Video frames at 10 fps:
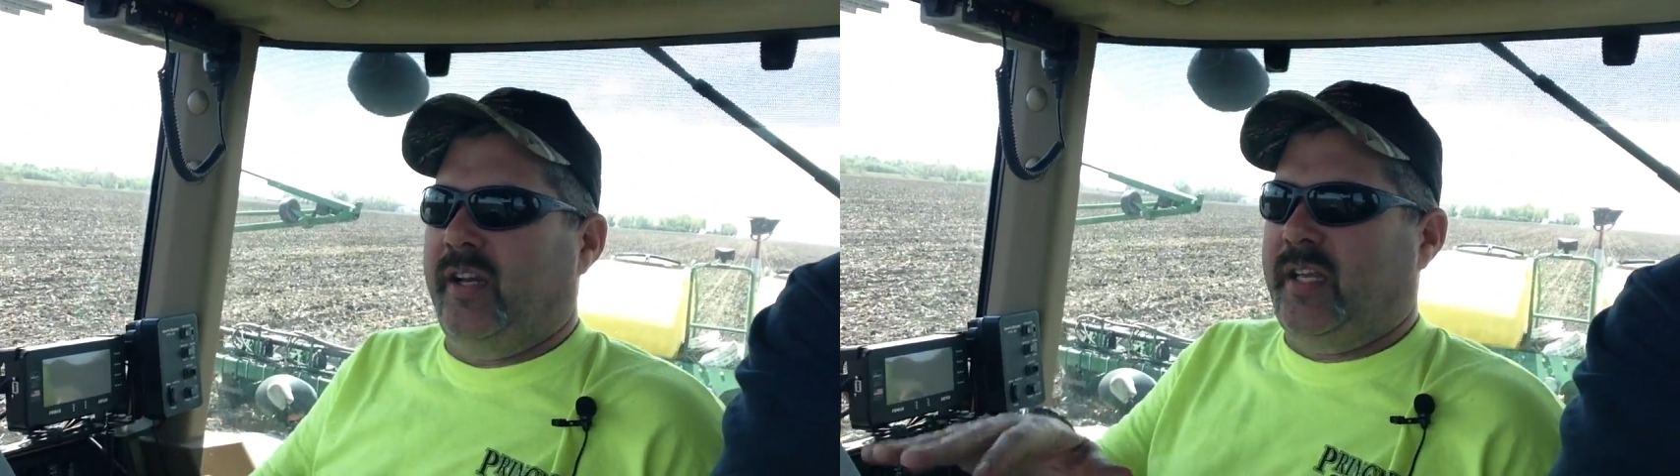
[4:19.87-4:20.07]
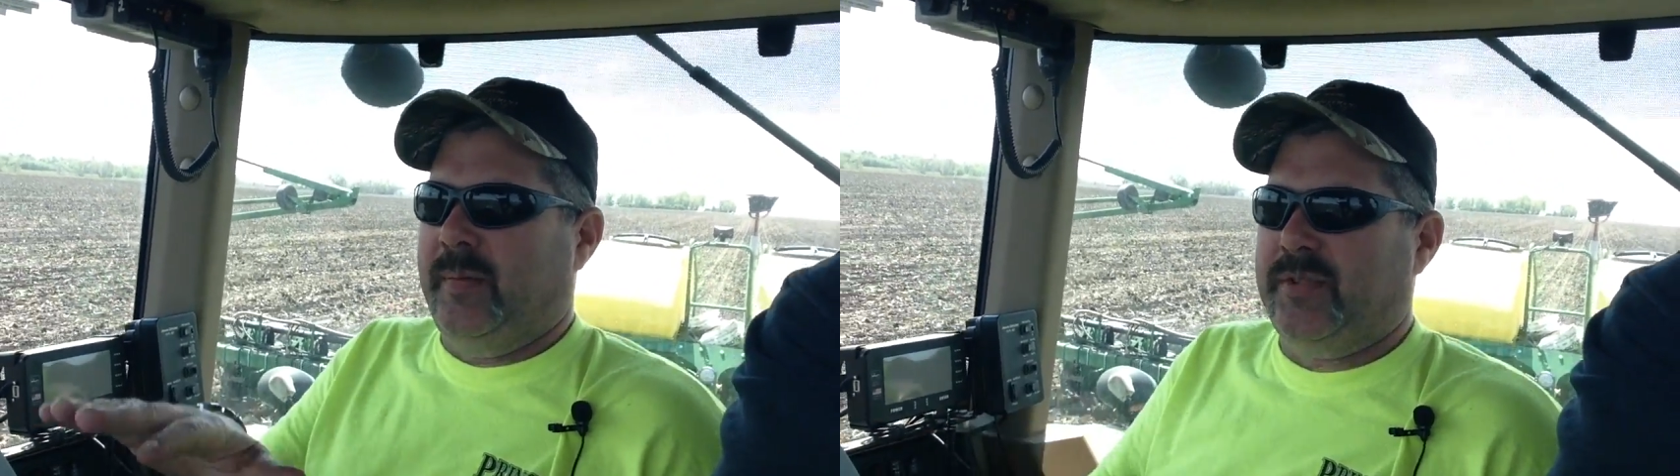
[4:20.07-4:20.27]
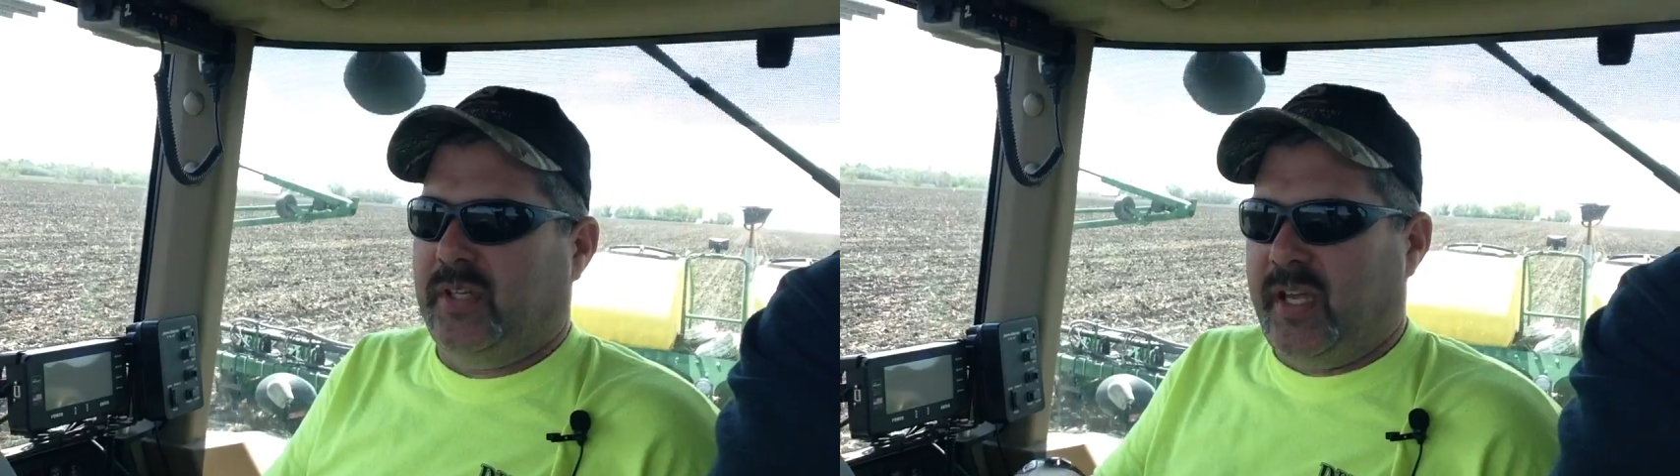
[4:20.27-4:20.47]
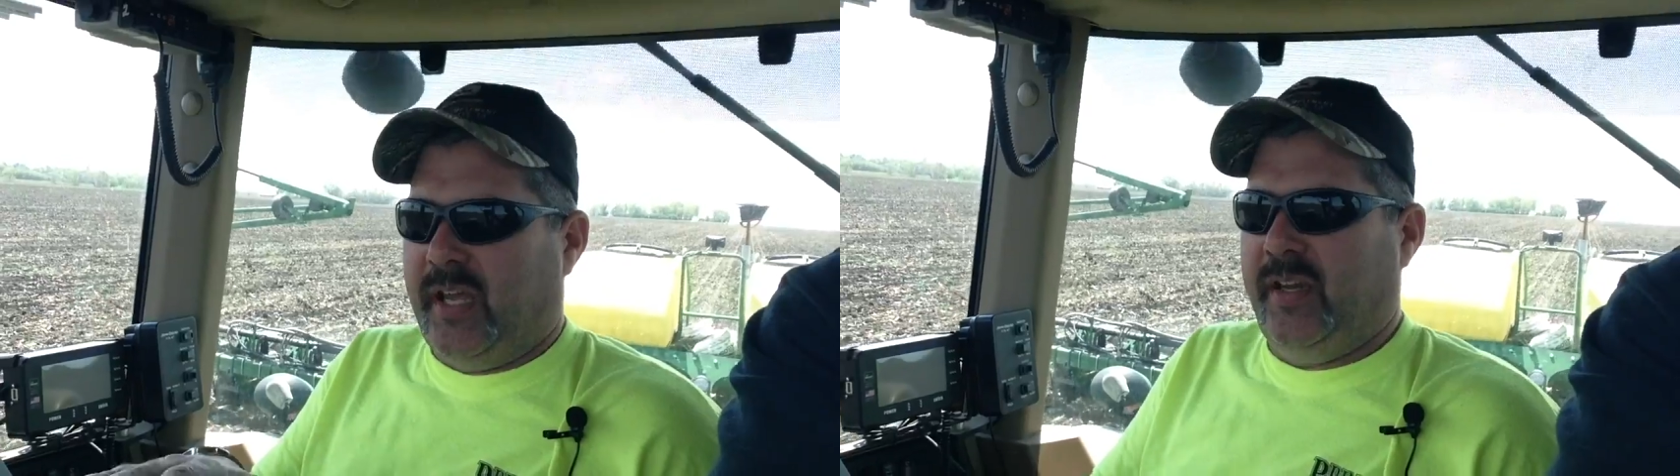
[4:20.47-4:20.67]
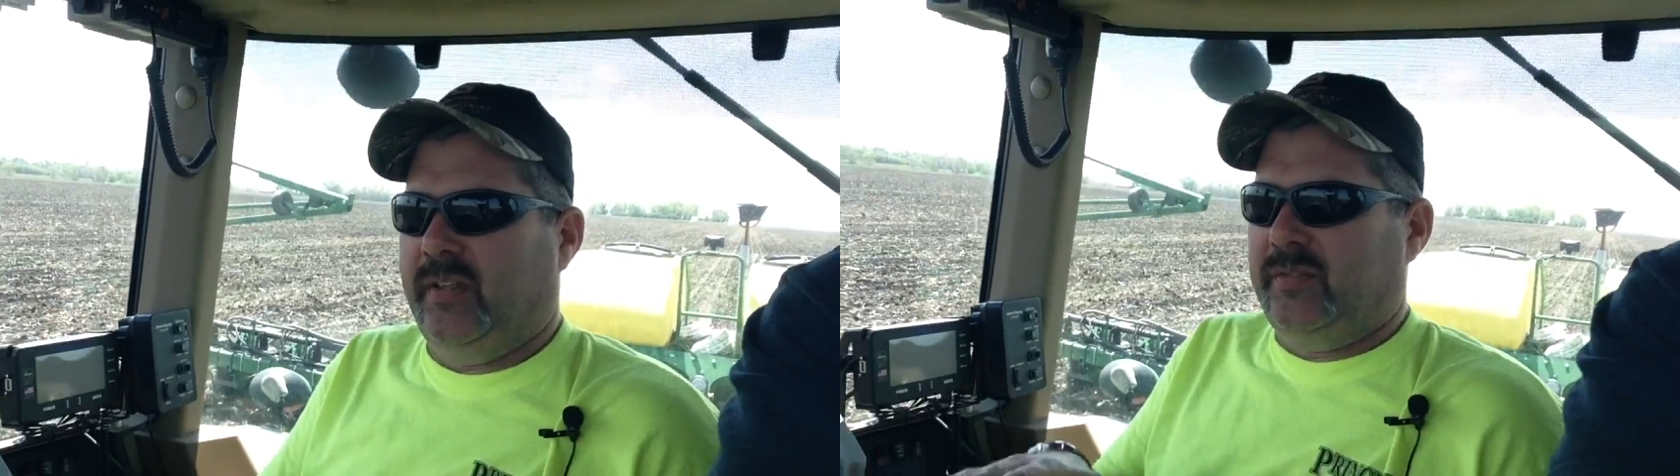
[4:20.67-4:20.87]
It keeps it
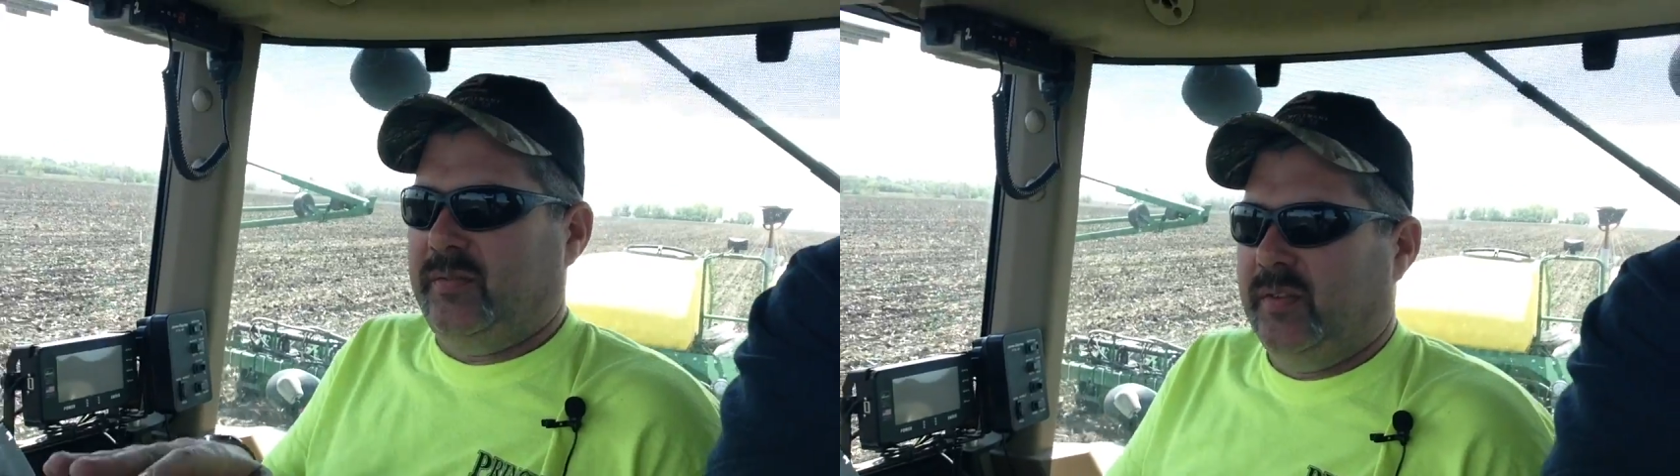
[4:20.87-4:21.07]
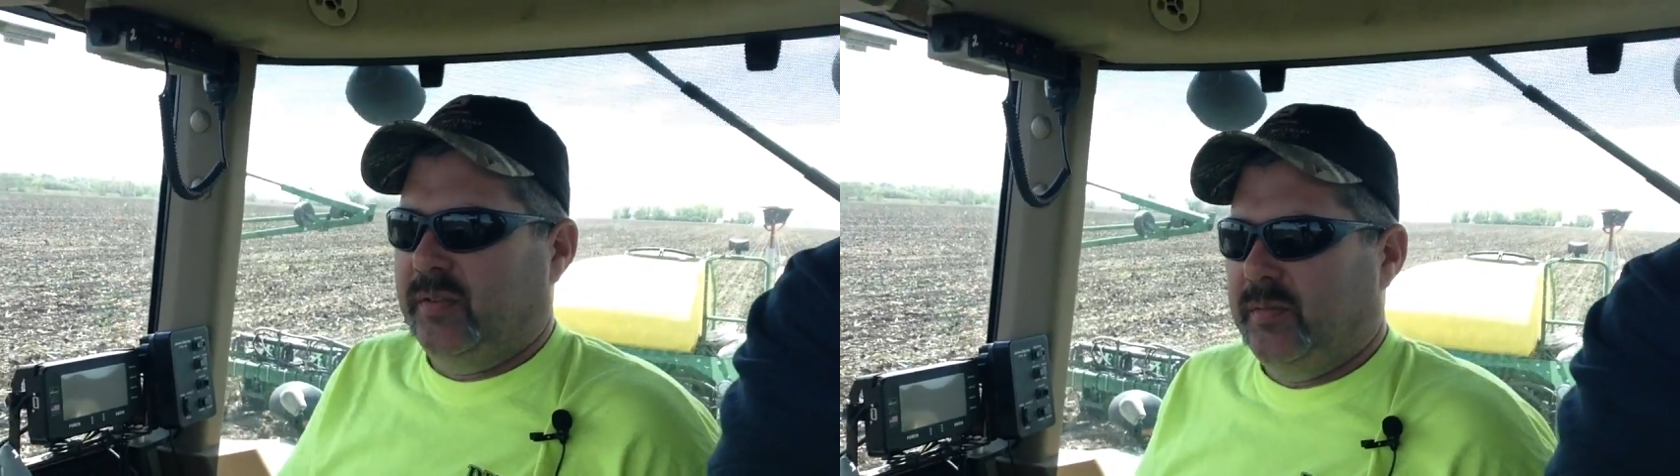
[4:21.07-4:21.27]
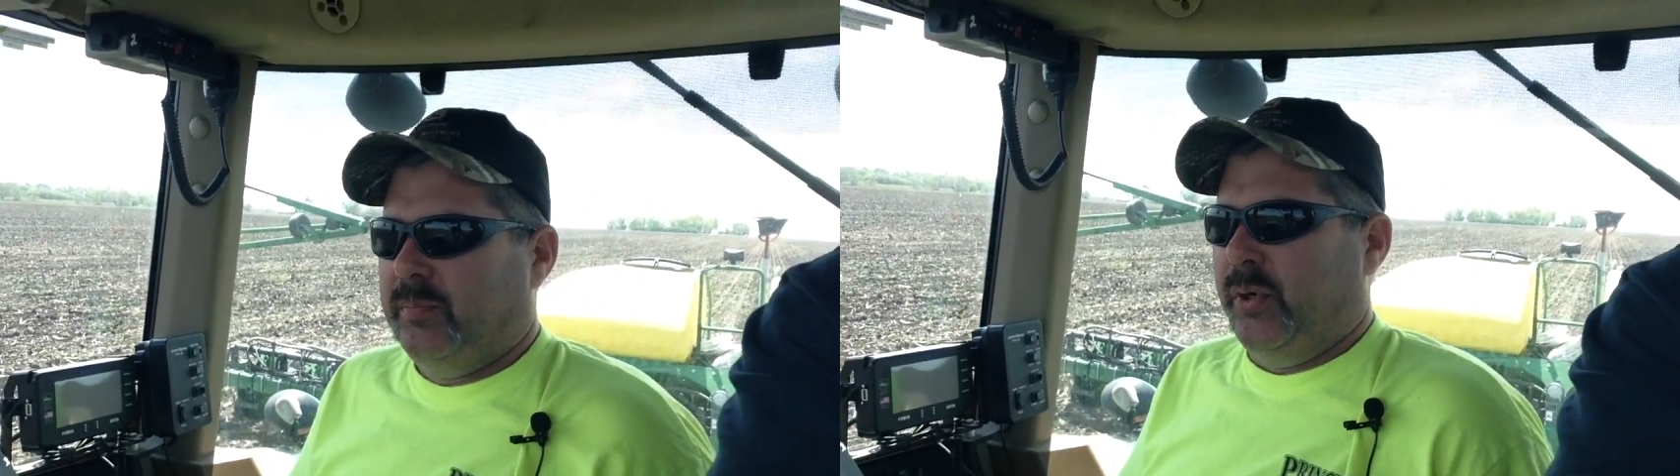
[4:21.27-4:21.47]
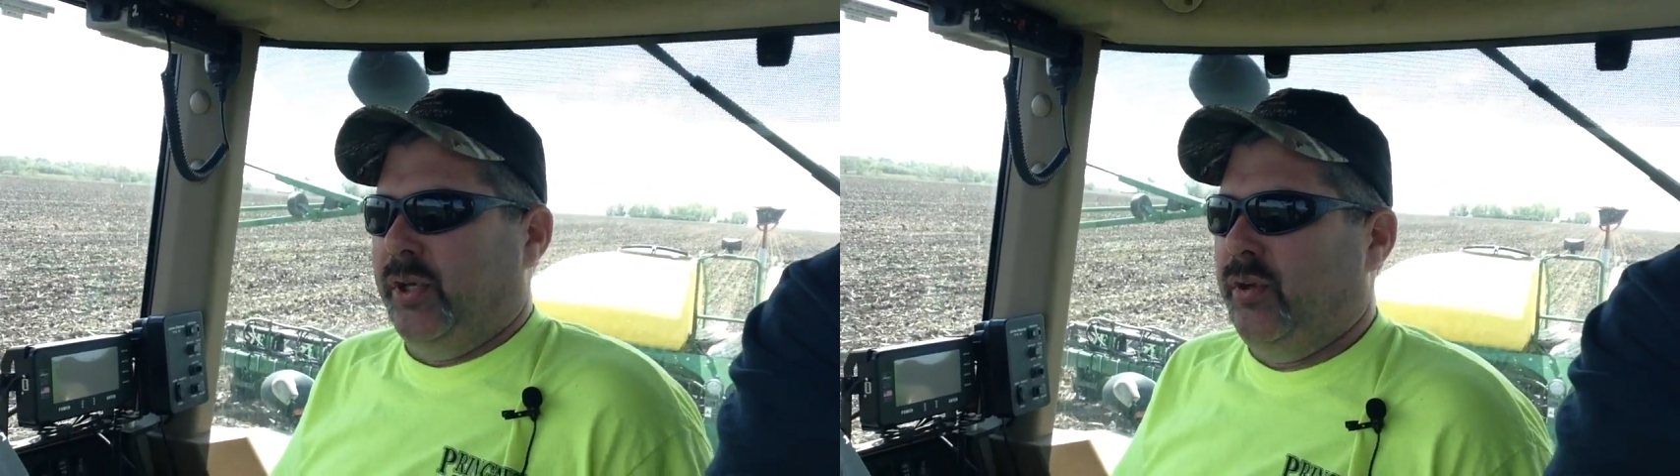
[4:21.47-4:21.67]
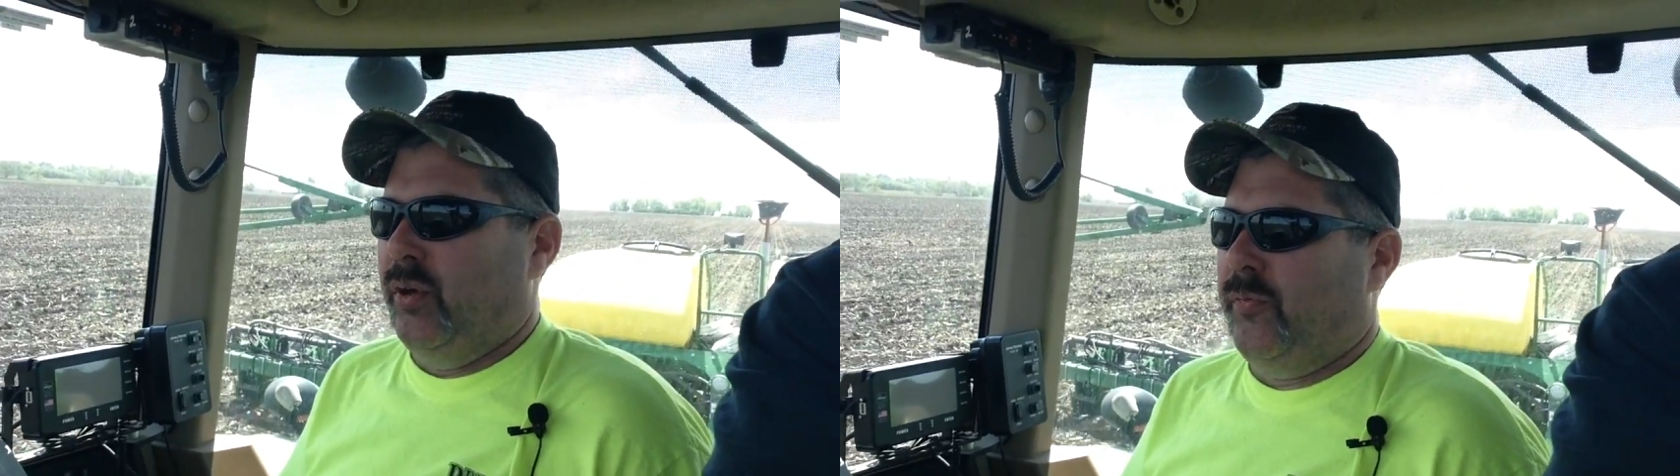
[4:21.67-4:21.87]
kind of
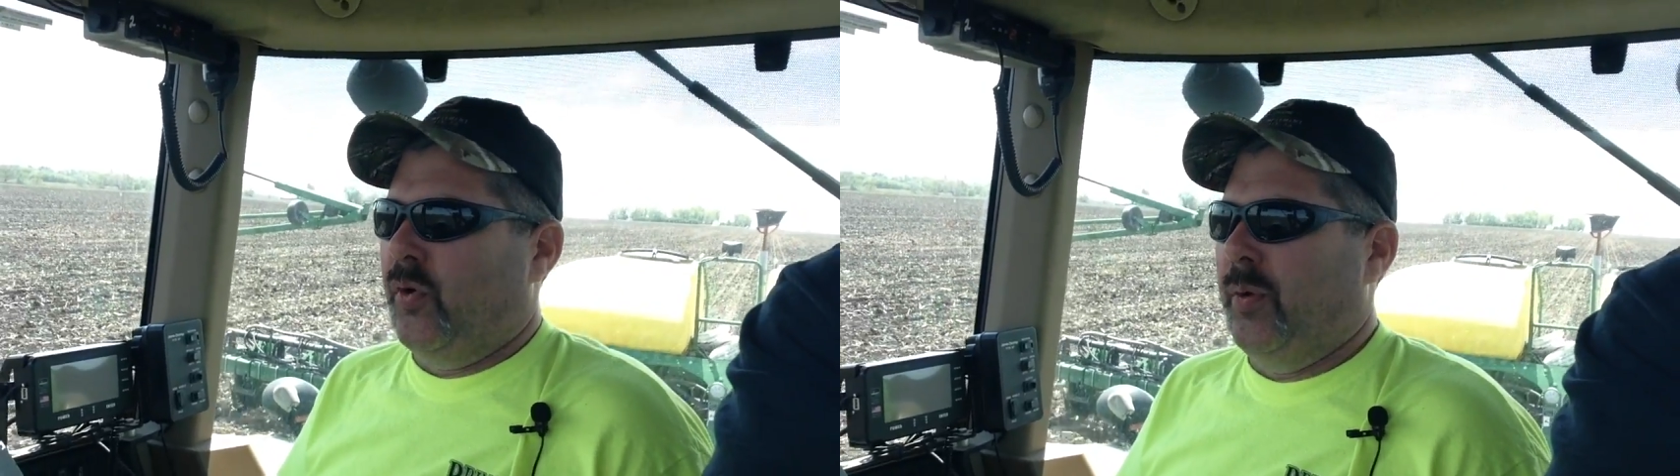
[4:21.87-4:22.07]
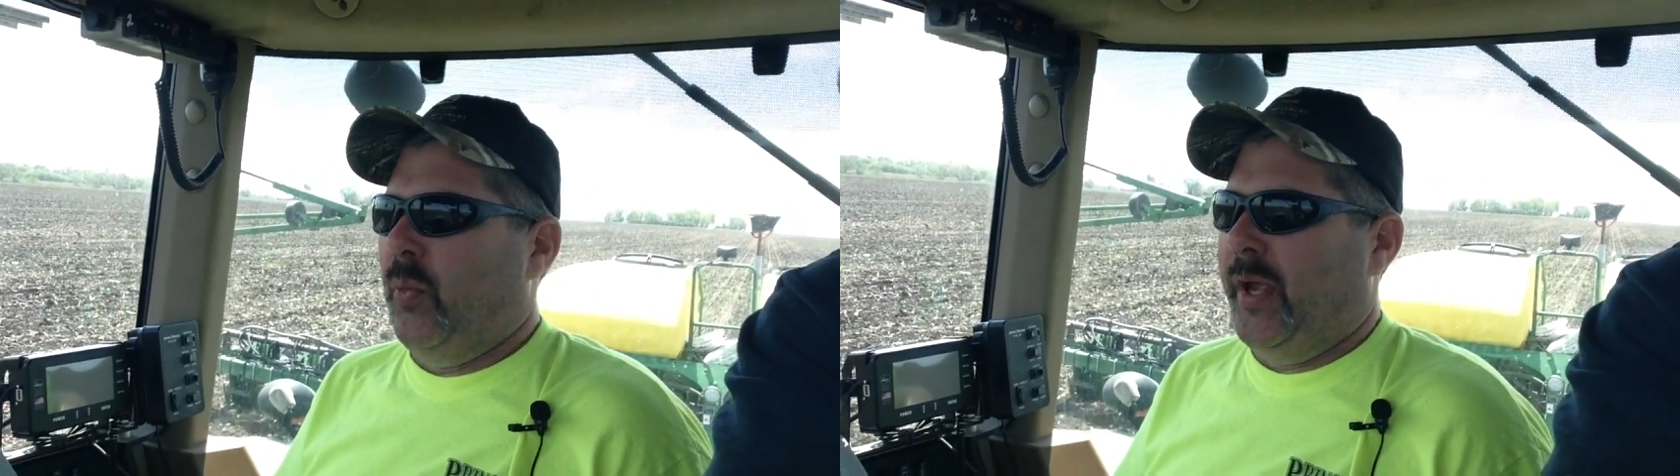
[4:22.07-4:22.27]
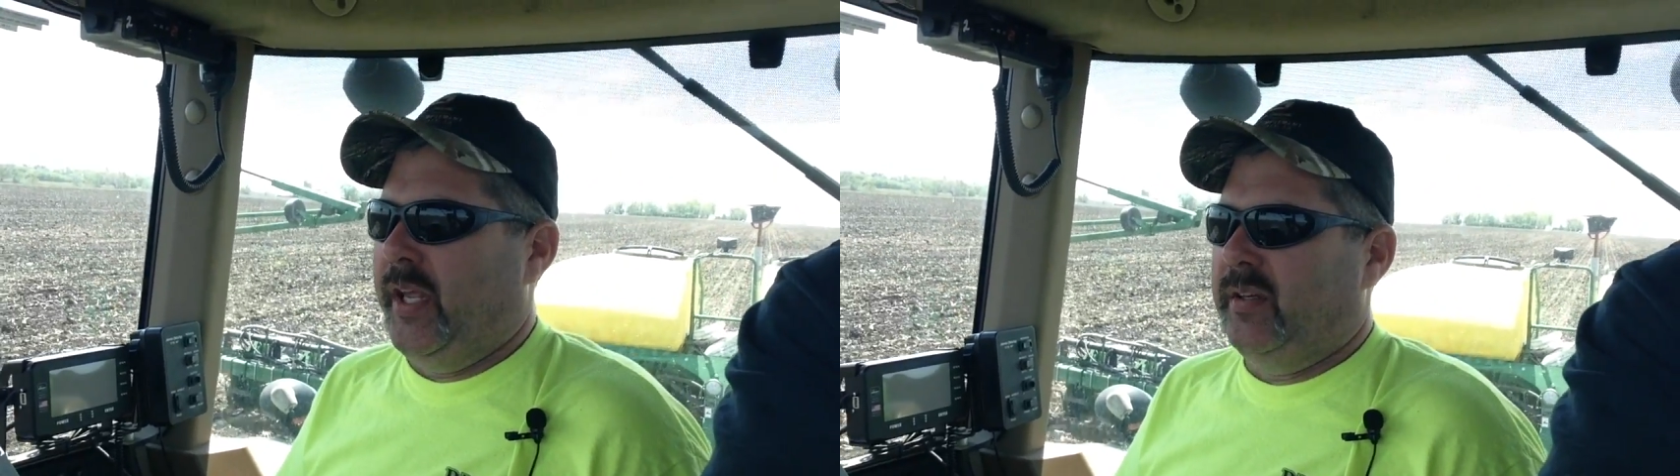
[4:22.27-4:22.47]
pretty uniform weight,